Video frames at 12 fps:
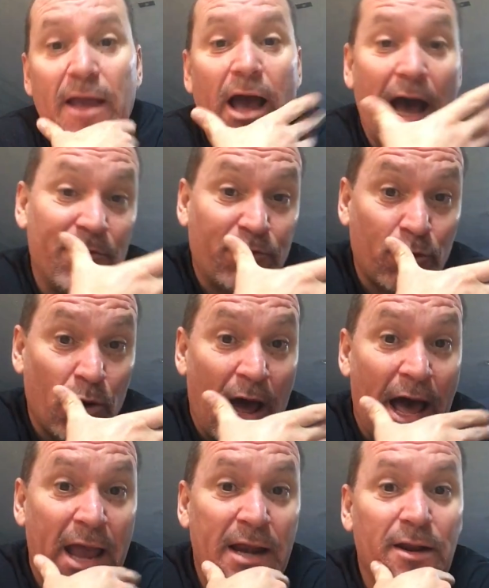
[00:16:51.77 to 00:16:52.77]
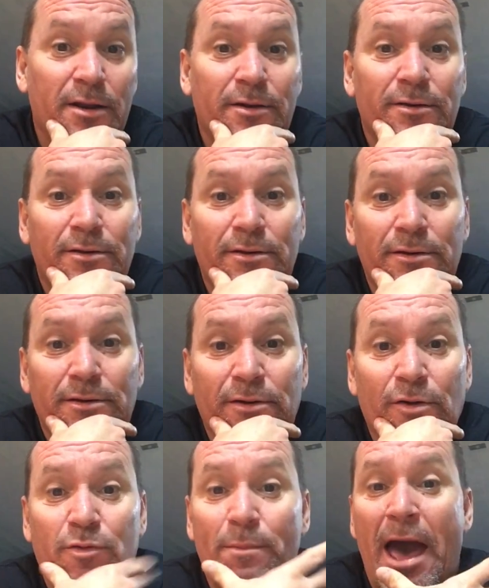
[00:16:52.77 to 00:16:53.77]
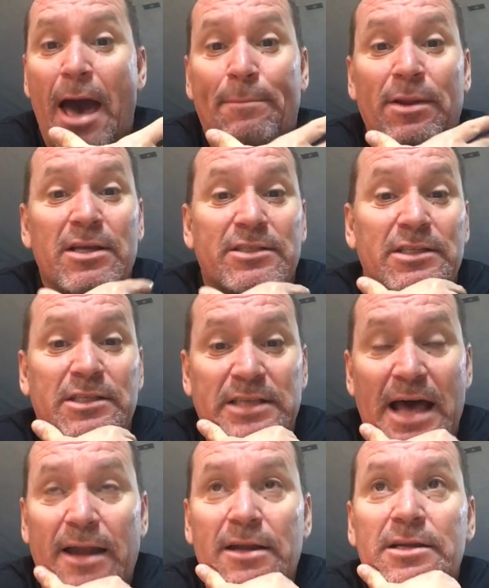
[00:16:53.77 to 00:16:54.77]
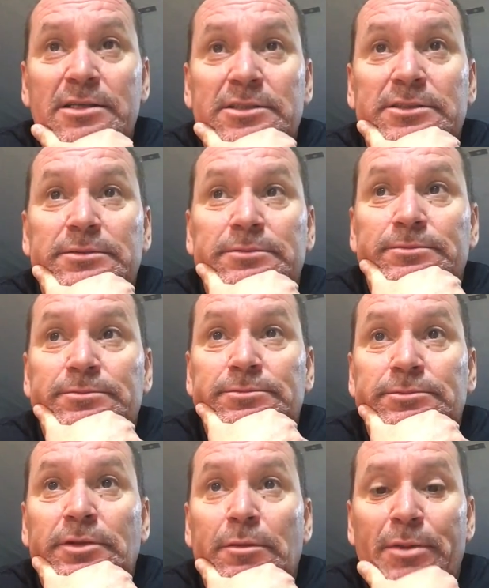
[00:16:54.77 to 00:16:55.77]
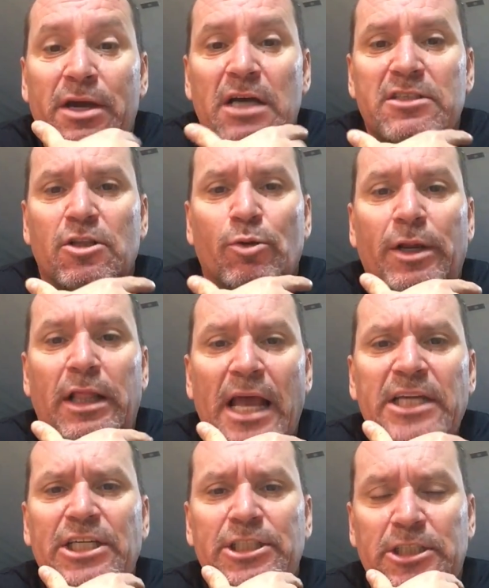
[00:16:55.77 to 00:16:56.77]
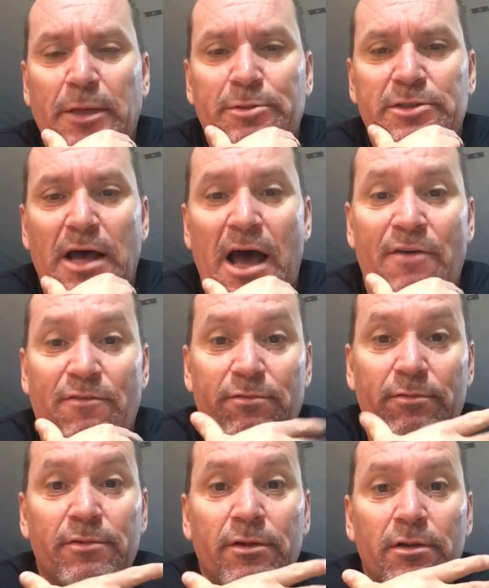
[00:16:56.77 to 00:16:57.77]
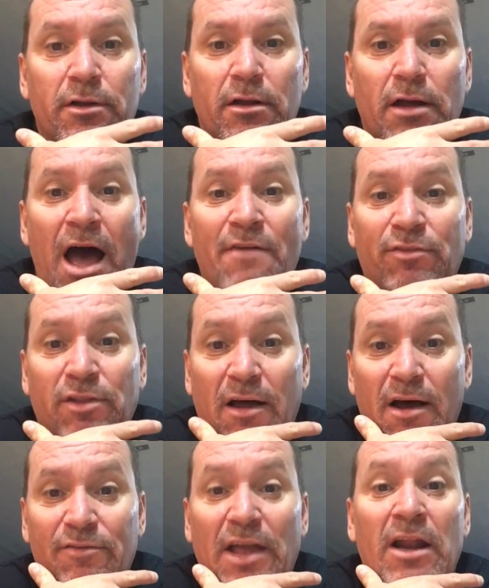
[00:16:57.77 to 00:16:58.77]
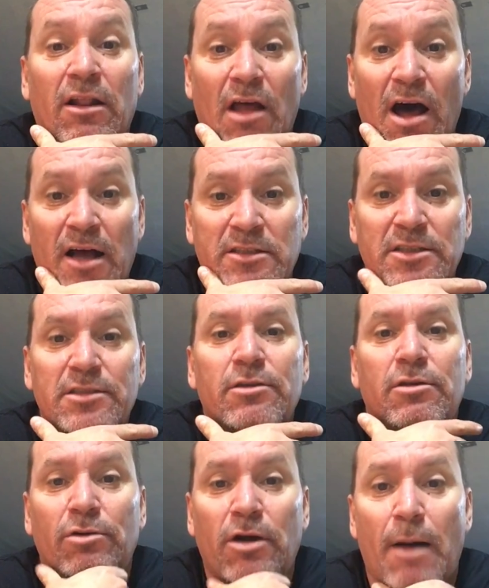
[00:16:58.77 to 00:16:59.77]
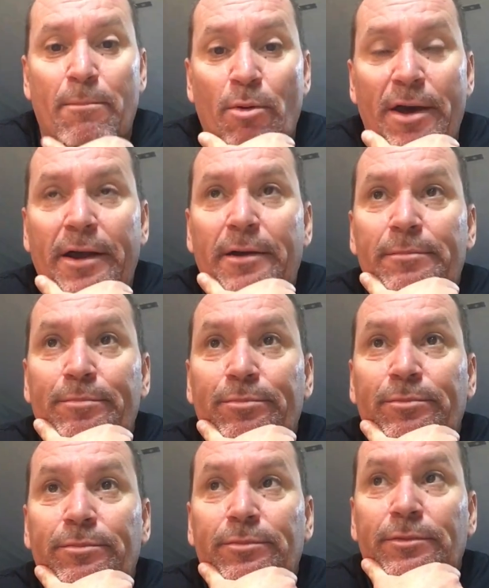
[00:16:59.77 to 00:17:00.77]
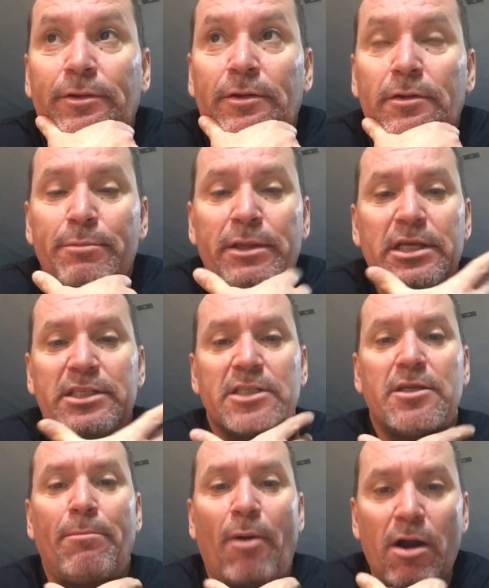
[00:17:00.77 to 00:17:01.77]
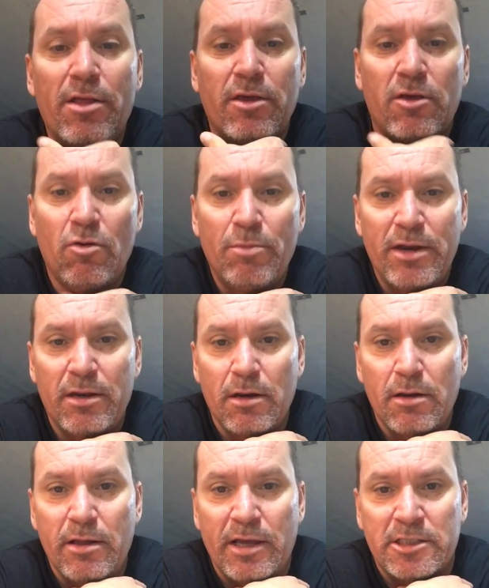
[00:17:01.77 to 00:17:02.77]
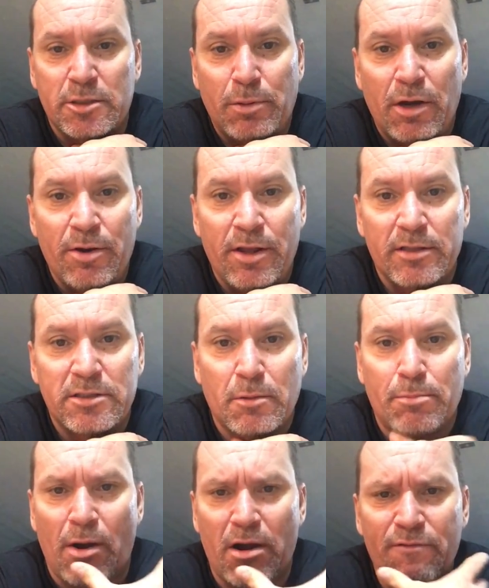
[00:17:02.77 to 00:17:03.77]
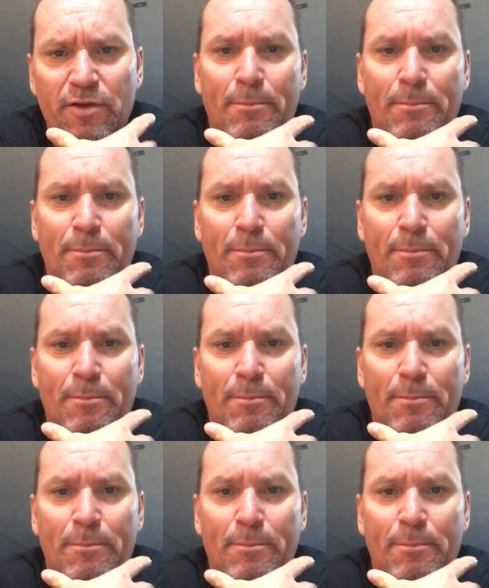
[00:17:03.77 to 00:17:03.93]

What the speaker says: I've cried from happiness and sadness because of the relationships I've loved and lost through capoeira. But this is a part of the human experience, part of your